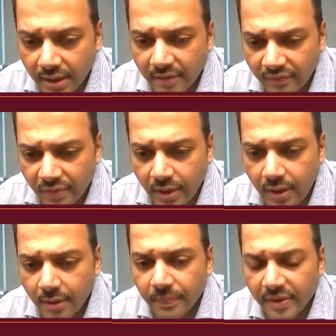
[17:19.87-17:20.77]

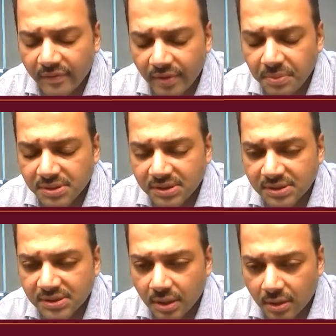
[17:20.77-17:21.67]
every
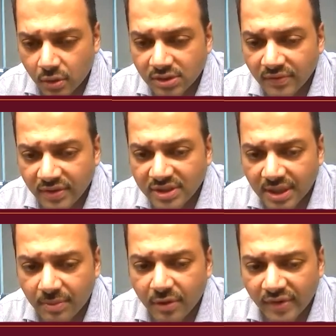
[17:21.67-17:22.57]
business across every
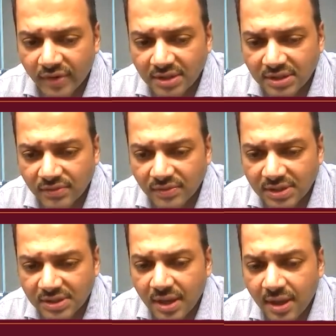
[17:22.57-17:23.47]
segment of financial
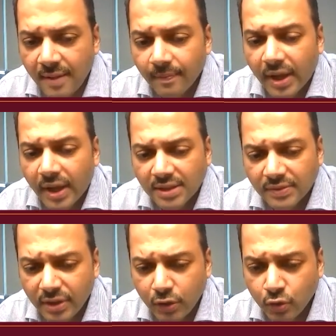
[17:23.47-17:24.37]
services has a
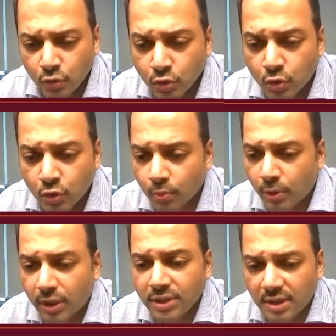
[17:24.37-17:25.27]
very huge growth
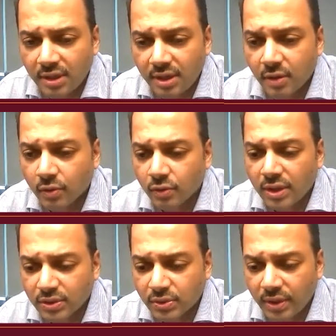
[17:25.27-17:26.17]
potential in India over the
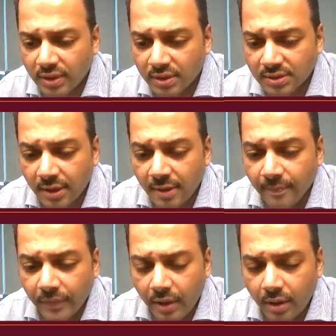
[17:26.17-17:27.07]
next 20 years.
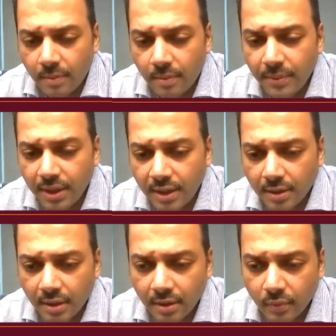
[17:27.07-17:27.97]
Be it
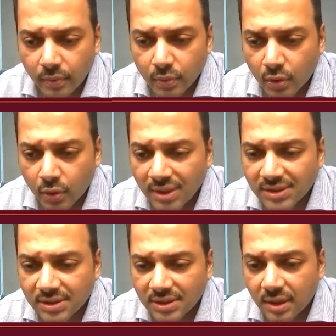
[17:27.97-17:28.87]
our
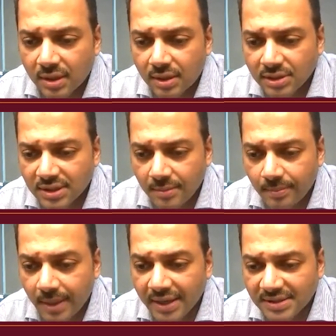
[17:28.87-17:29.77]
traditional
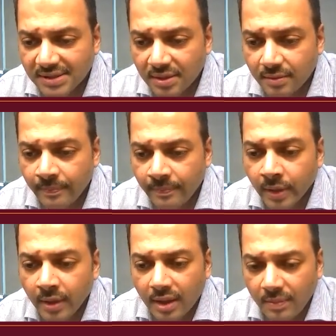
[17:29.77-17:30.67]
banks and
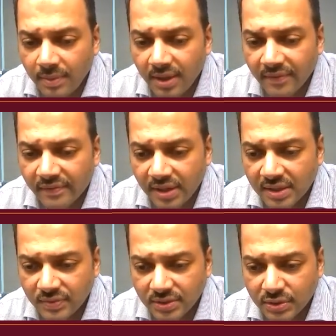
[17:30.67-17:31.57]

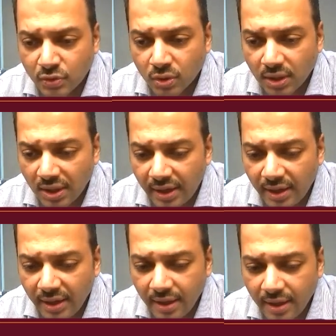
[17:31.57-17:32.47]
NBFCs which do the
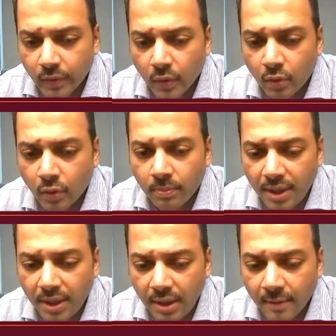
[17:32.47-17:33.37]
lending, or
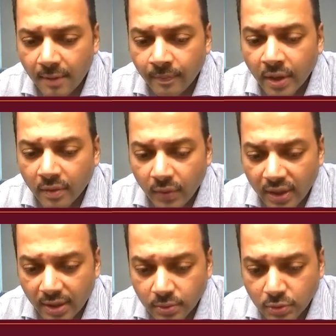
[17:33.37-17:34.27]
be it when
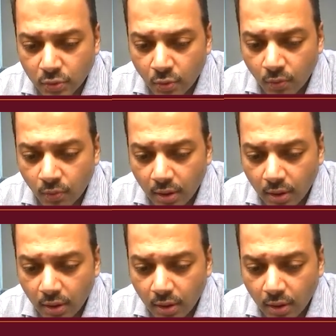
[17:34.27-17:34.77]
it comes to